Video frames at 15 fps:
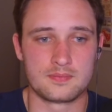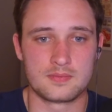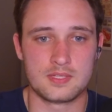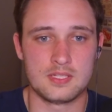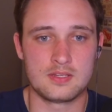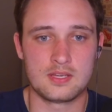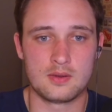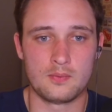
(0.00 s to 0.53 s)

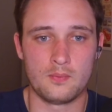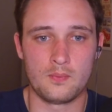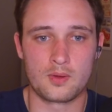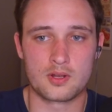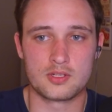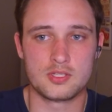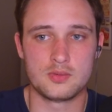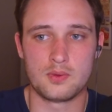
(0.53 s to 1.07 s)
you get 1
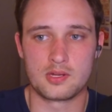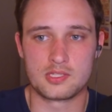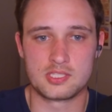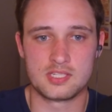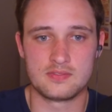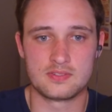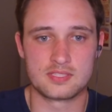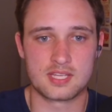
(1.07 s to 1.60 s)
or 2 wide
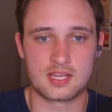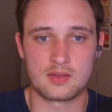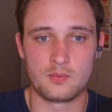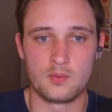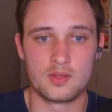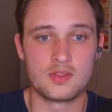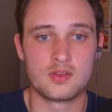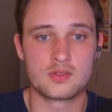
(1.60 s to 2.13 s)
receivers that can
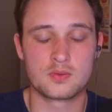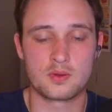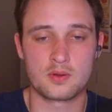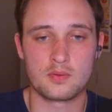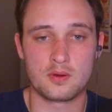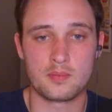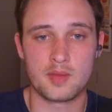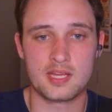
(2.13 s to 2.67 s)
win those
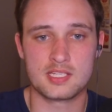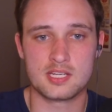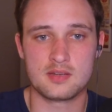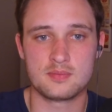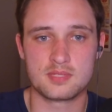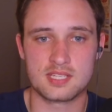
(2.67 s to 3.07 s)
one-on-one matchups,